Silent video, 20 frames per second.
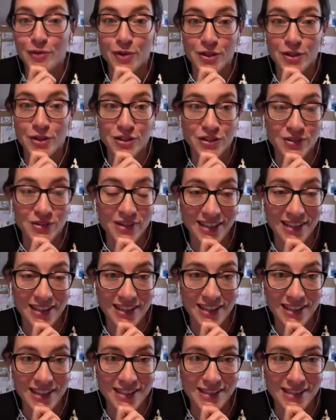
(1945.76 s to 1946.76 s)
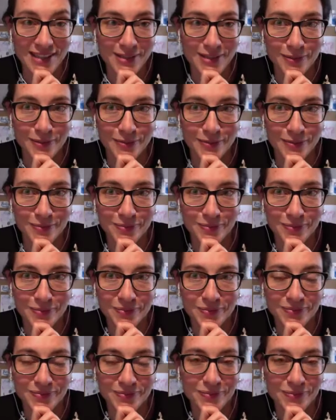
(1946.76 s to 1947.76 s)
for tonight,
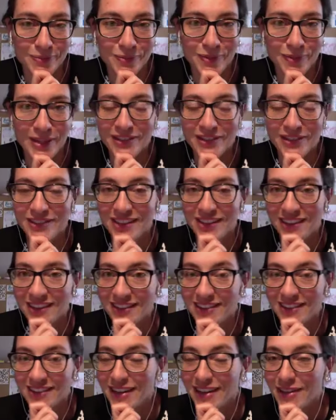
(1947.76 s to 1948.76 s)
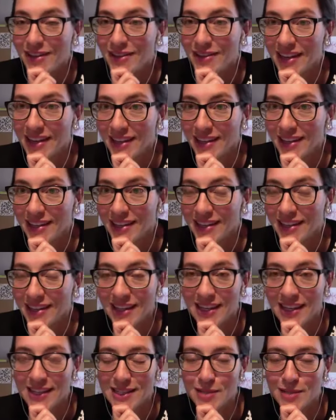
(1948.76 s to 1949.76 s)
we are done, I think,
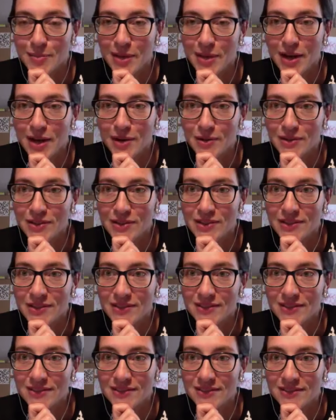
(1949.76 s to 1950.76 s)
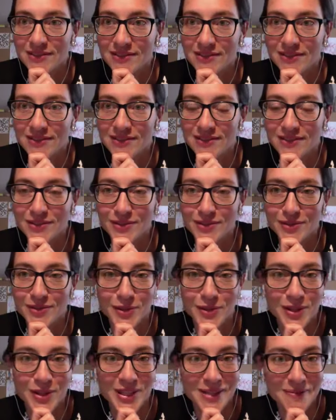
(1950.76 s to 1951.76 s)
and it's about
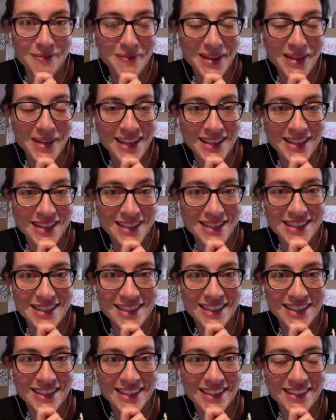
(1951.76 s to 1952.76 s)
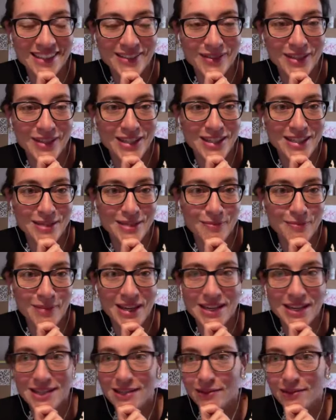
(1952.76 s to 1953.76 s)
40 minutes, which is
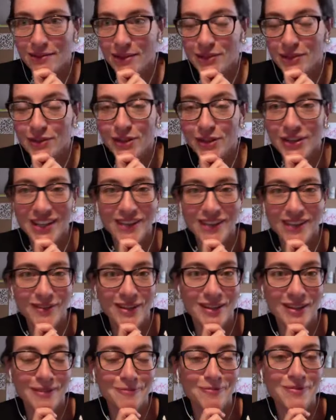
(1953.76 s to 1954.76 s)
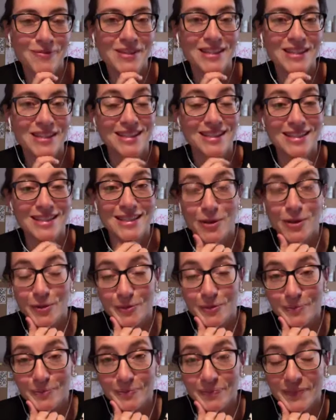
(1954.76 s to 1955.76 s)
amazing. Well, not even.
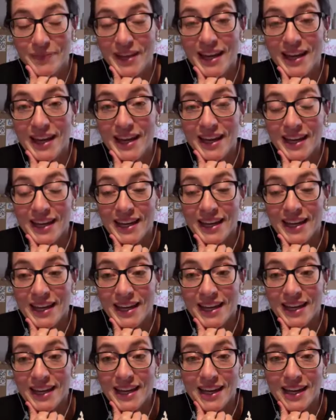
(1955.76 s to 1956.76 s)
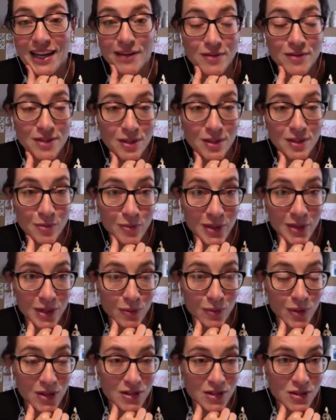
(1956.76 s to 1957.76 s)
So if somebody
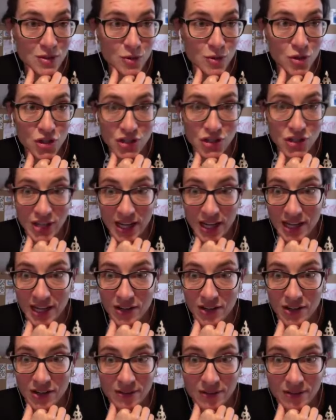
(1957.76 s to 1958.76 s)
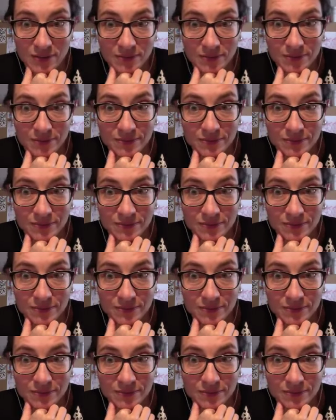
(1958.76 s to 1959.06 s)
wants to share